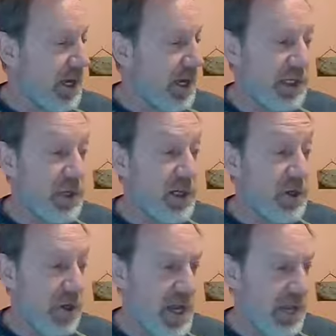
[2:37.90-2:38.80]
When I look at
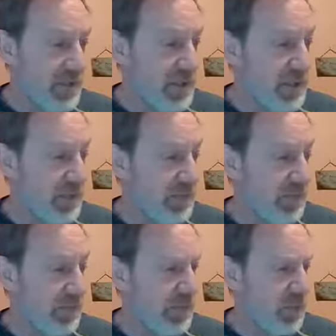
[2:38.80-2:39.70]
your heavens,
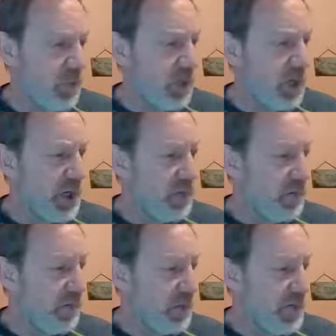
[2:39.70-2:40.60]
the work of
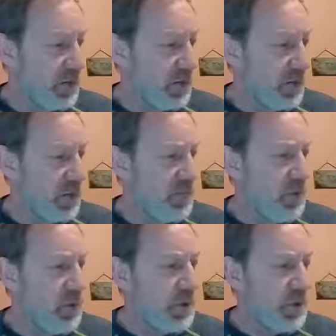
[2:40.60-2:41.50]
your fingers, the
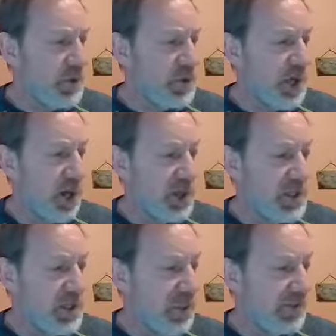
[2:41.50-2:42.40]
moon and the stars
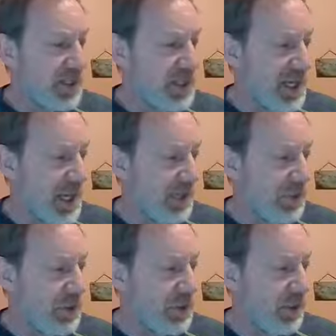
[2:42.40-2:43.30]
that you have
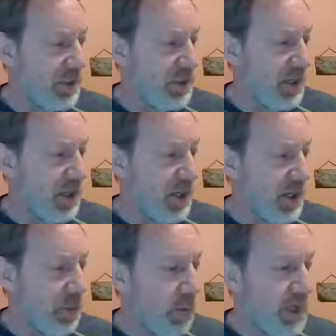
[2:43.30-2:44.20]
established.
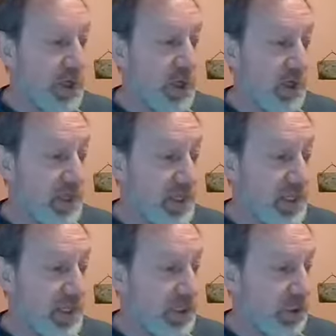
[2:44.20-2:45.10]
What are human
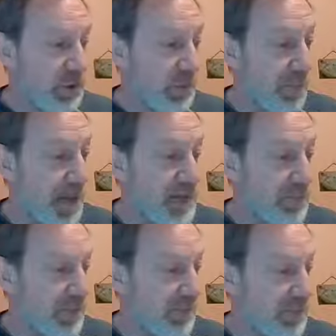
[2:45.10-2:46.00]
beings that you are
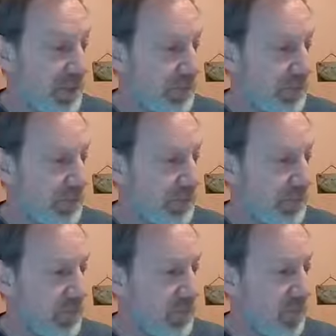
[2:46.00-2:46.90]
mindful of them,
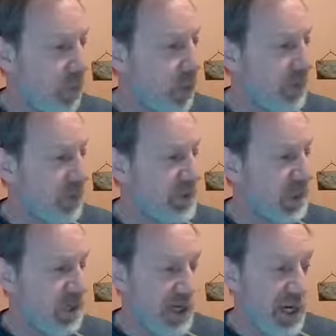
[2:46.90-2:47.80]
mortals
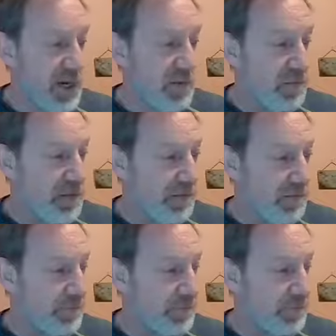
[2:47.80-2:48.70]
that you care for
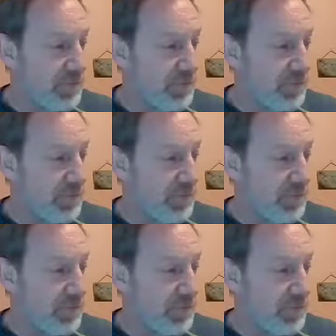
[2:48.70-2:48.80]
them?